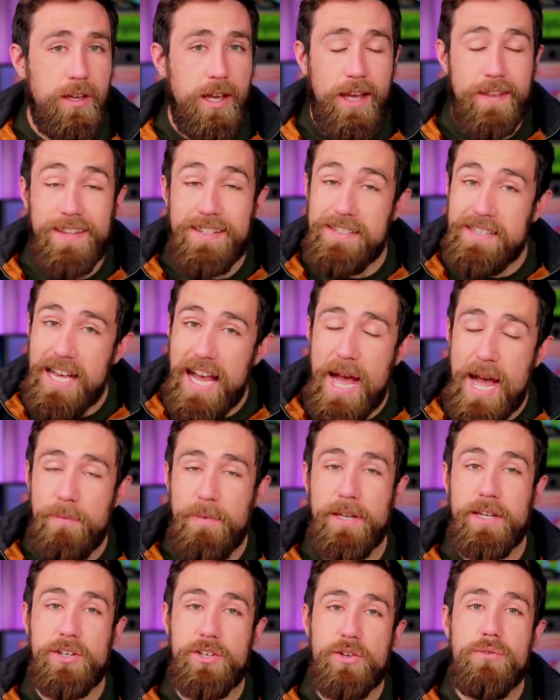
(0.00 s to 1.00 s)
And this
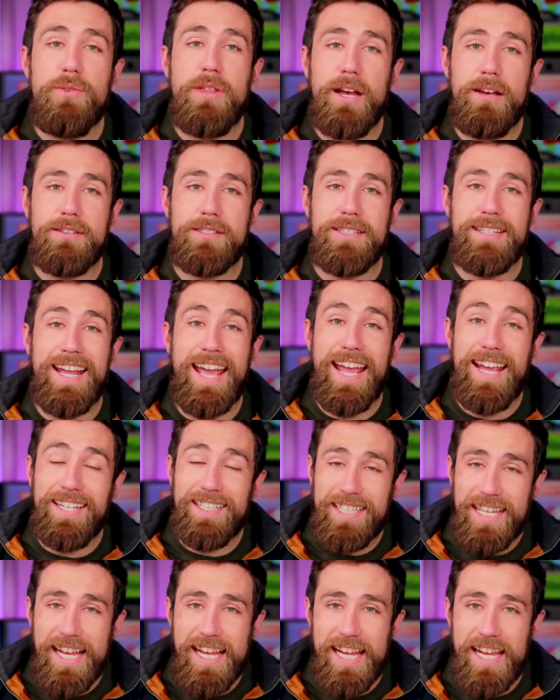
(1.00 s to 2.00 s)
happened in
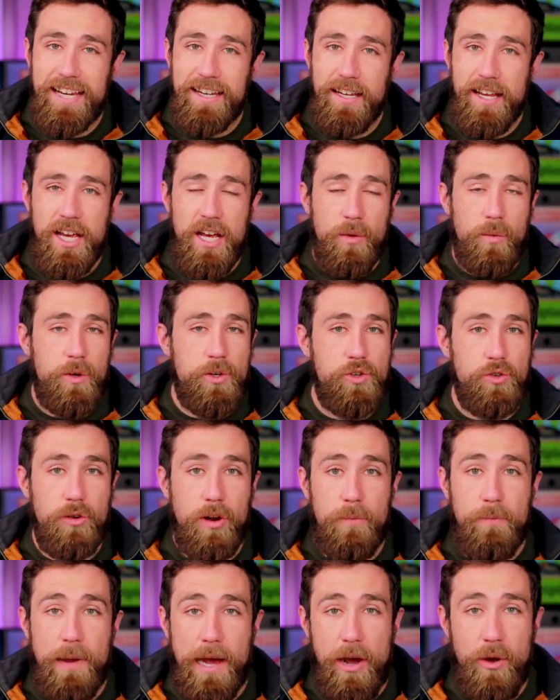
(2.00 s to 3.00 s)
2018 when
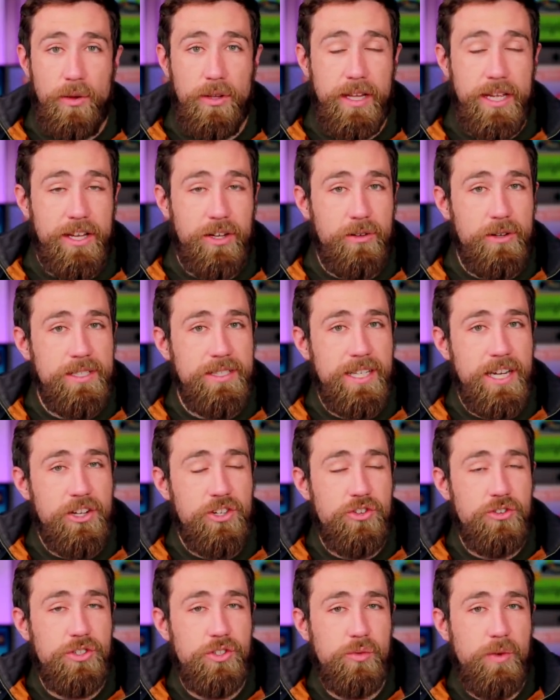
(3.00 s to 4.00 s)
Jerome Powell increased
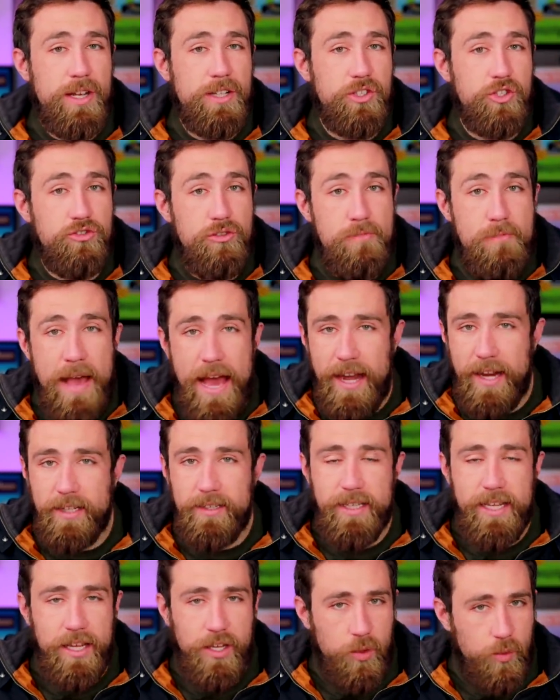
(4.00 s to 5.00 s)
interest rates
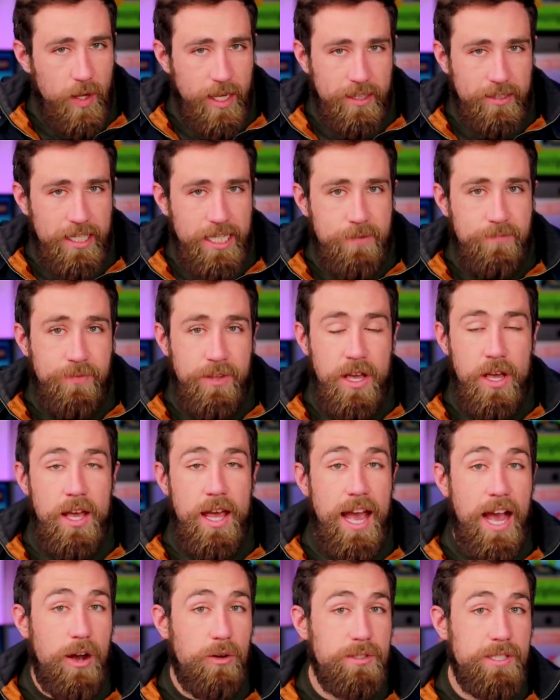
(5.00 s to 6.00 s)
dramatically and quickly.
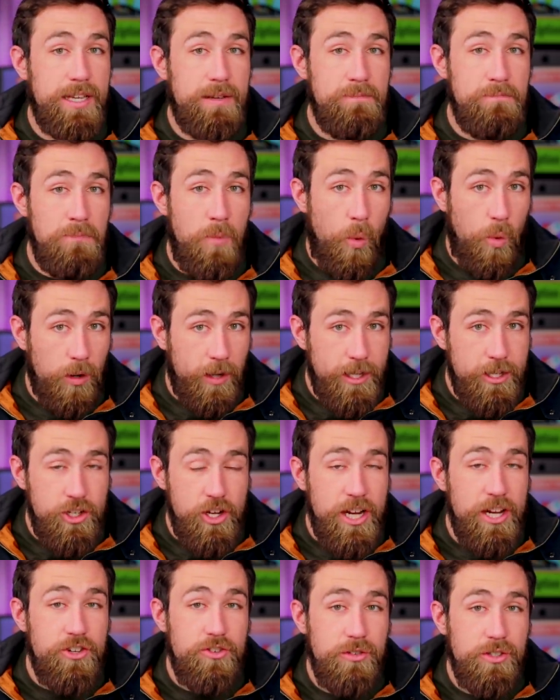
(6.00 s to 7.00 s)
Housing
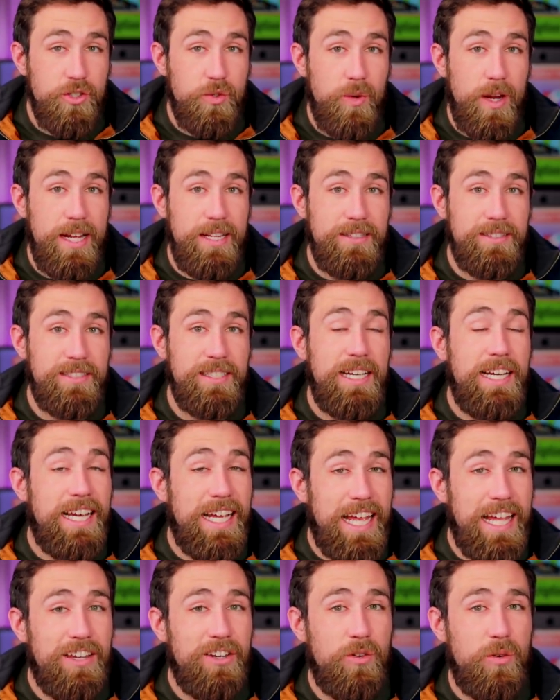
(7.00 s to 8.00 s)
mortgage interest rates
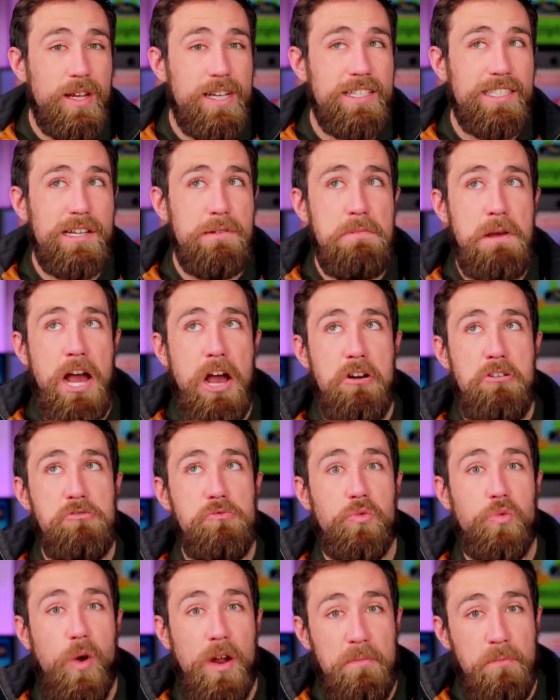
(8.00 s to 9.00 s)
increased
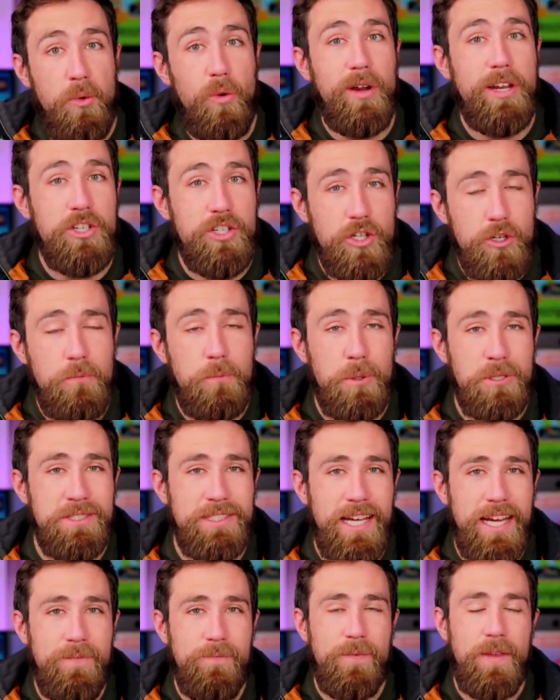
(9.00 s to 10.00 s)
about
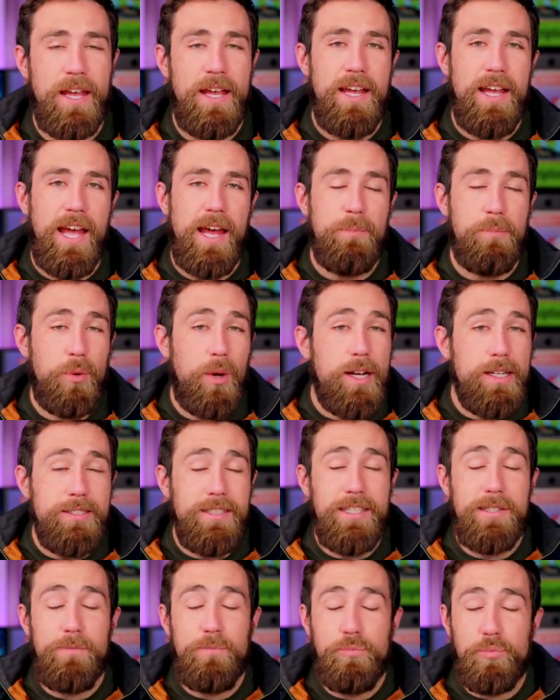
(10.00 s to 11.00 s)
1.2% and
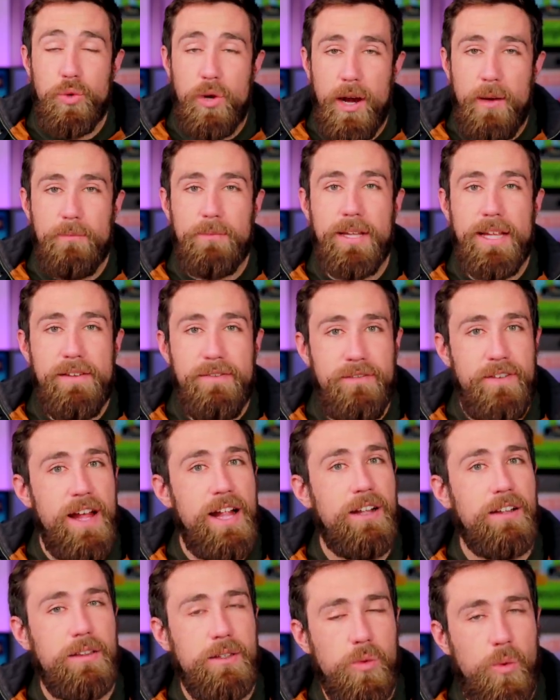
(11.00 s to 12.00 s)
prices promptly
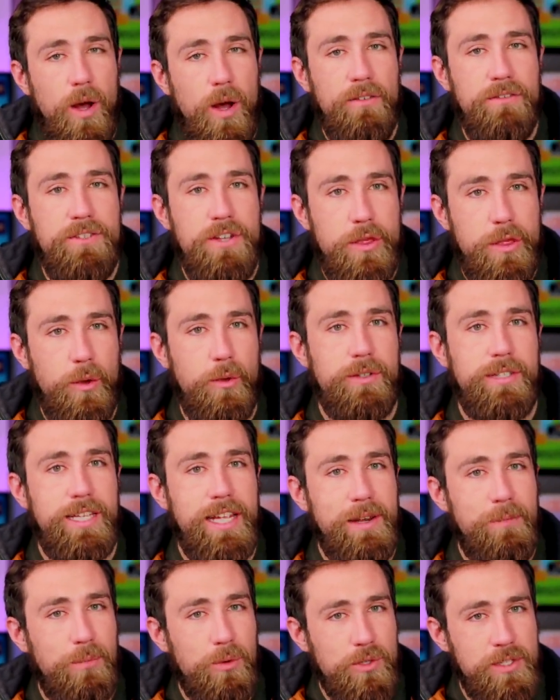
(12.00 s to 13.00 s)
fell 12 to
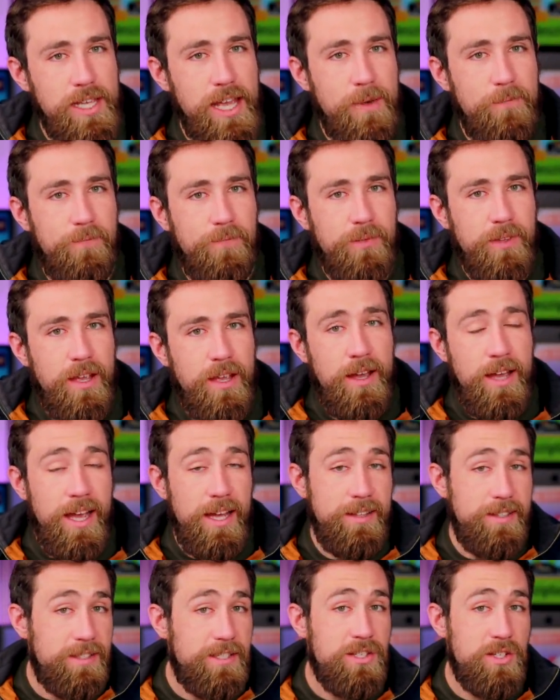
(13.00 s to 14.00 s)
13%.
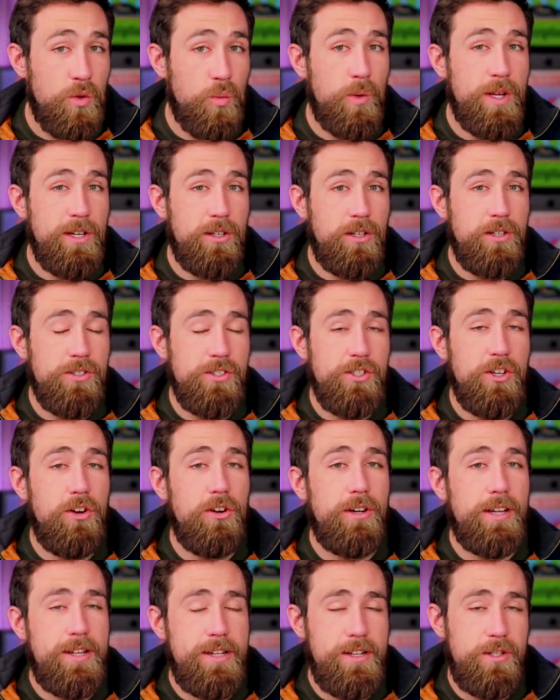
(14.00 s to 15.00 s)
And this is a real
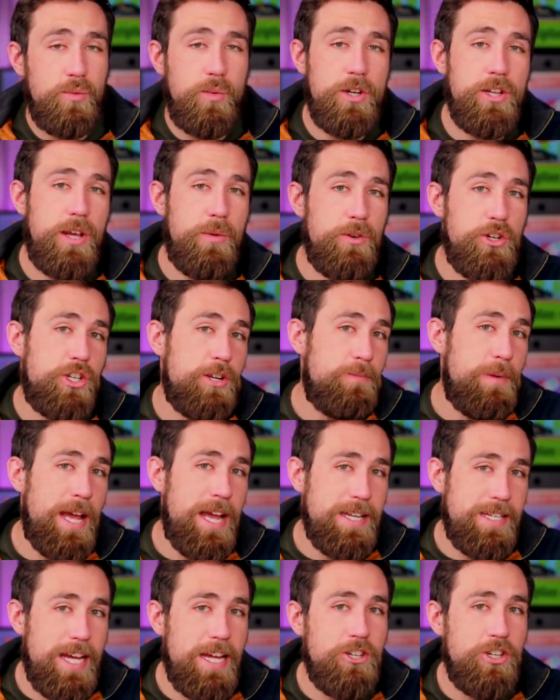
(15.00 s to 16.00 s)
concern, and it's one that we should
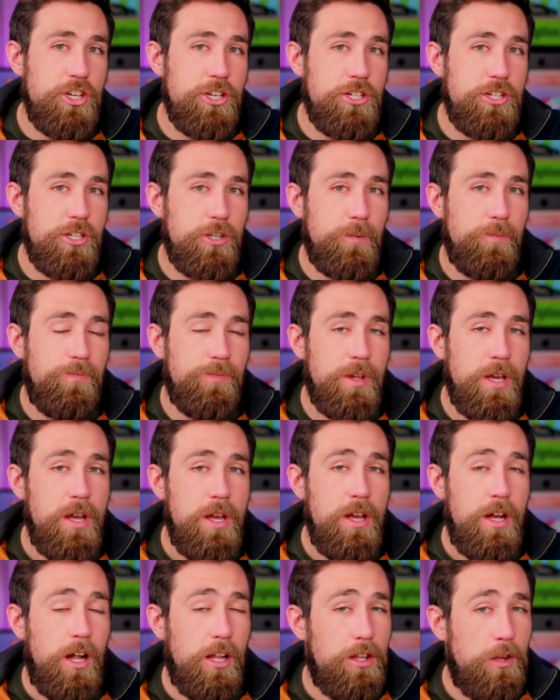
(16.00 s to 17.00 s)
pay attention to.
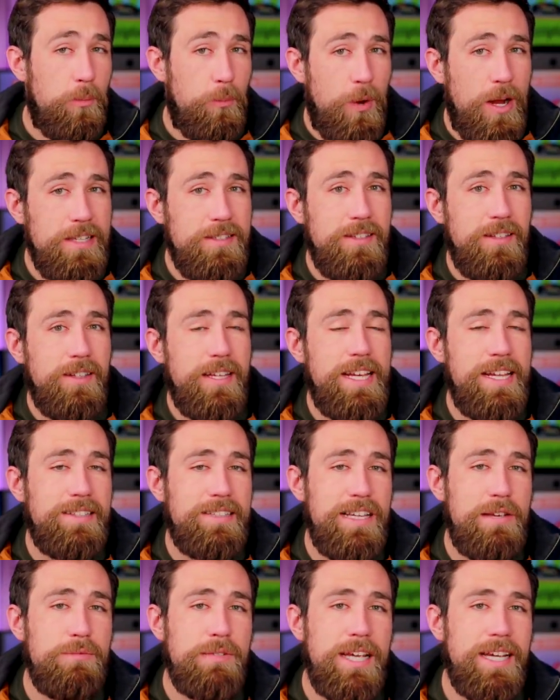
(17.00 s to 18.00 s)
Although presently,
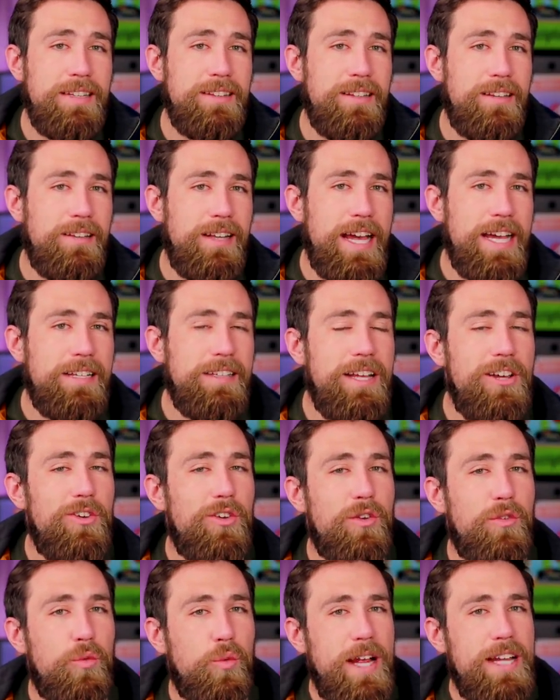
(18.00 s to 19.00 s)
it seems like the
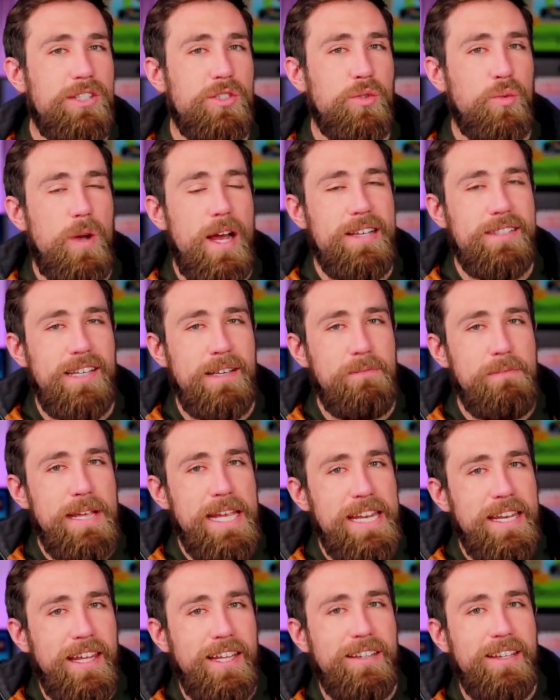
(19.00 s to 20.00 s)
likelihood of rates rising
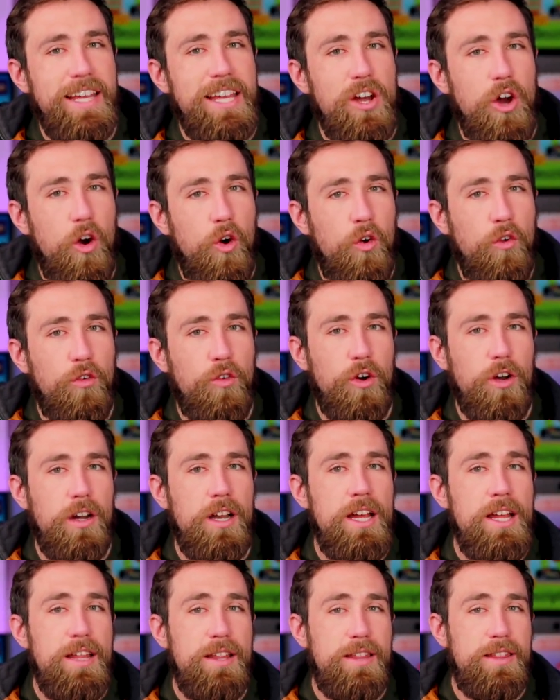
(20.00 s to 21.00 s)
meaningfully over
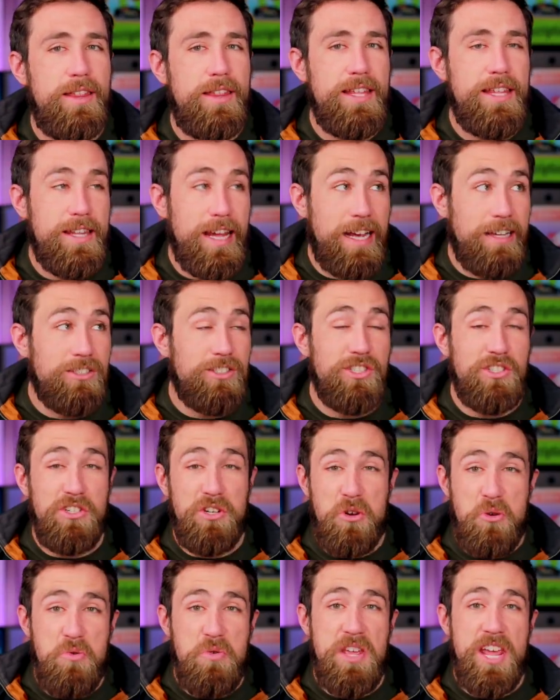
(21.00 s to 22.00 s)
the next
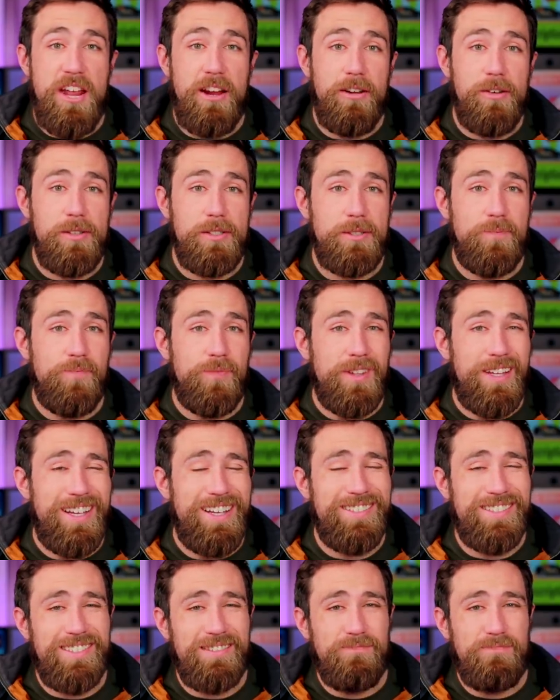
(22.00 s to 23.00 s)
two years
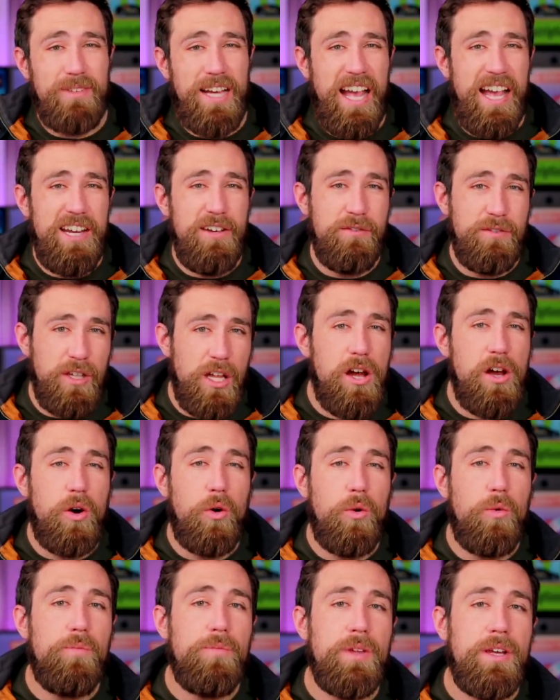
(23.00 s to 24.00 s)
is kind of low.